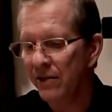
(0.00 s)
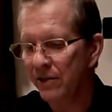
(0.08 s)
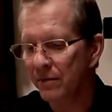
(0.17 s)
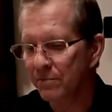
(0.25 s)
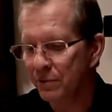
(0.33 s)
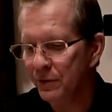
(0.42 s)

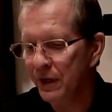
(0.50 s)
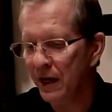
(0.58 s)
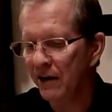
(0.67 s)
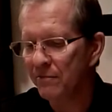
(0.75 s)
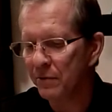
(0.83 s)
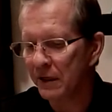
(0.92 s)
the Buddha
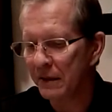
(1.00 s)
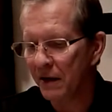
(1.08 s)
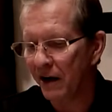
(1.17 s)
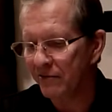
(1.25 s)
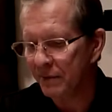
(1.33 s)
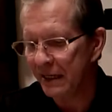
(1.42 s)
of, be-
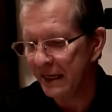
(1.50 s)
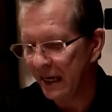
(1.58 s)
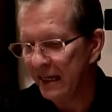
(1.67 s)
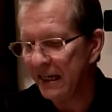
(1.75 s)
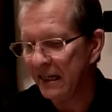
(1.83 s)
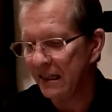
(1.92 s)
of
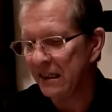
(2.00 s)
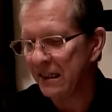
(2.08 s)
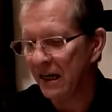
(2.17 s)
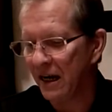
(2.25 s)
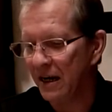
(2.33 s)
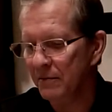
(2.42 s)
beginningless
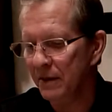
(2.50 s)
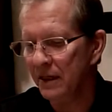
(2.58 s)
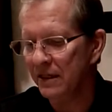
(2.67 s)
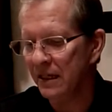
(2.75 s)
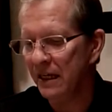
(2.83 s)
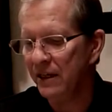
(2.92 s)
time
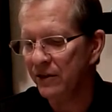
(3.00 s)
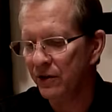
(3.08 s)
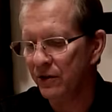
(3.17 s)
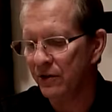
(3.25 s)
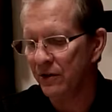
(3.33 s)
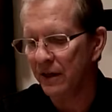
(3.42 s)
is
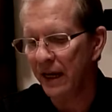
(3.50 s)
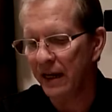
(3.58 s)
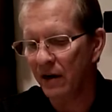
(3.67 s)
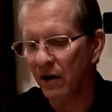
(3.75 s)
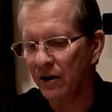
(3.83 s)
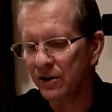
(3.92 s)
eternal
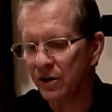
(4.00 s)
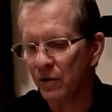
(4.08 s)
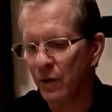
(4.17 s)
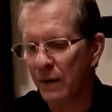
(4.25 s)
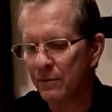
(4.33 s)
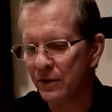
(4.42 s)
and also
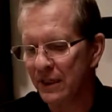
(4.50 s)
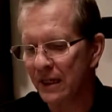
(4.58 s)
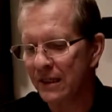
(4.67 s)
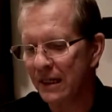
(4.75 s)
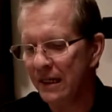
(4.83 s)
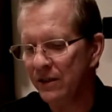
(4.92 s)

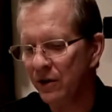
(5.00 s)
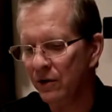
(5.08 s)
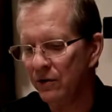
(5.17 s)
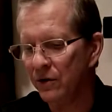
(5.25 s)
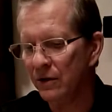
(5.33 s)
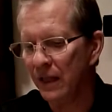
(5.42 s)
represents
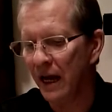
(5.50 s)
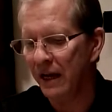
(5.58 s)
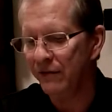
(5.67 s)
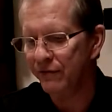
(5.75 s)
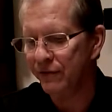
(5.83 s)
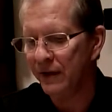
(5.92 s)
eternal
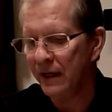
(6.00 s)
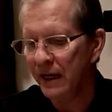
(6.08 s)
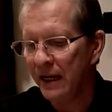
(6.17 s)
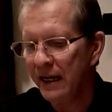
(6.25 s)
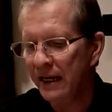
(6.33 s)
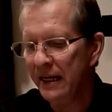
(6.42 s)
life
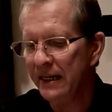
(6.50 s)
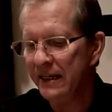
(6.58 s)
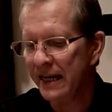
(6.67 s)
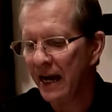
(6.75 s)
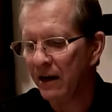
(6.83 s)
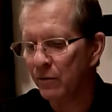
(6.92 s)

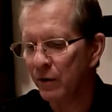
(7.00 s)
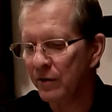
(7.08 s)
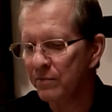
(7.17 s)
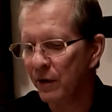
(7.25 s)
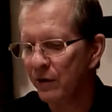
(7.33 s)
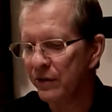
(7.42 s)
endowed
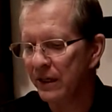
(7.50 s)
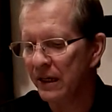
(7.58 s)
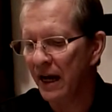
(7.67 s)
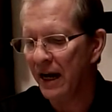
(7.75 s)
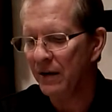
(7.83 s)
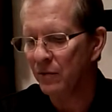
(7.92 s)
with both the
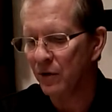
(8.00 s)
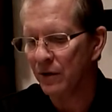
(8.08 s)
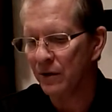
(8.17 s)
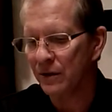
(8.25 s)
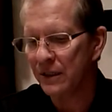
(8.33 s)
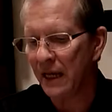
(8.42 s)
nine
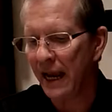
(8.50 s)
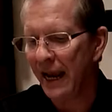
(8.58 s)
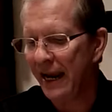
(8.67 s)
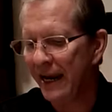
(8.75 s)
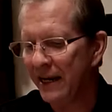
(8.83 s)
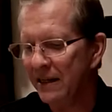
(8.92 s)
worlds
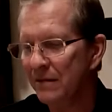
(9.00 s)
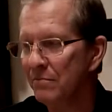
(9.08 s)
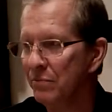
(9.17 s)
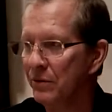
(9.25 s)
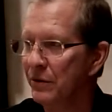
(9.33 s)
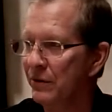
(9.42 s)
and
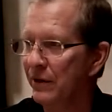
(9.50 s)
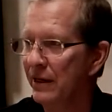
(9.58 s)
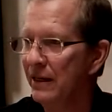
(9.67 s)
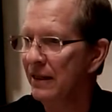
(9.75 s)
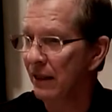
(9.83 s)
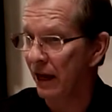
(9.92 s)
Buddhahood,
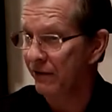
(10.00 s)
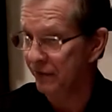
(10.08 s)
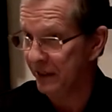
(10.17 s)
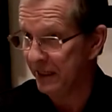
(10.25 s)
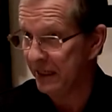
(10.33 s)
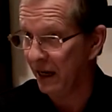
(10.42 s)
life
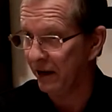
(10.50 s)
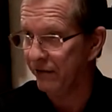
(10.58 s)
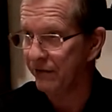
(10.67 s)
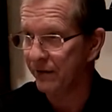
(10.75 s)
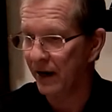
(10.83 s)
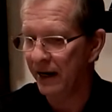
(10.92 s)

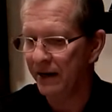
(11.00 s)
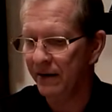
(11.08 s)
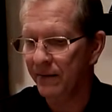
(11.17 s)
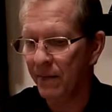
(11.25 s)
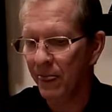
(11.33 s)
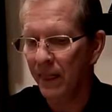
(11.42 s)
itself, right?
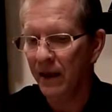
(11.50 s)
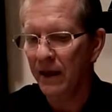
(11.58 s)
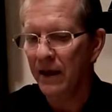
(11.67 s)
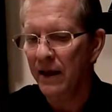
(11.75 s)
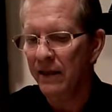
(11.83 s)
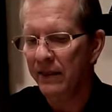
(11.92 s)
Mm-hmm.
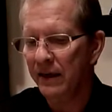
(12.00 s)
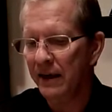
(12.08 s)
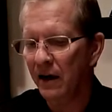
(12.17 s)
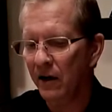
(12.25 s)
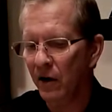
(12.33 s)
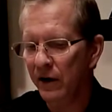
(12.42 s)
The
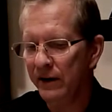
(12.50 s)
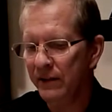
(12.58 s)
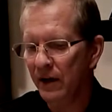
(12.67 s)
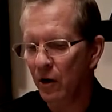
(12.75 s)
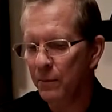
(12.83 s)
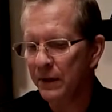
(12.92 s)
in
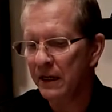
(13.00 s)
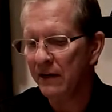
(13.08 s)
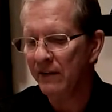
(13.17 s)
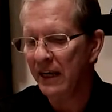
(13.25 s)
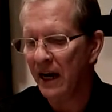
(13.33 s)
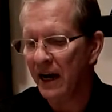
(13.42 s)
the opening of the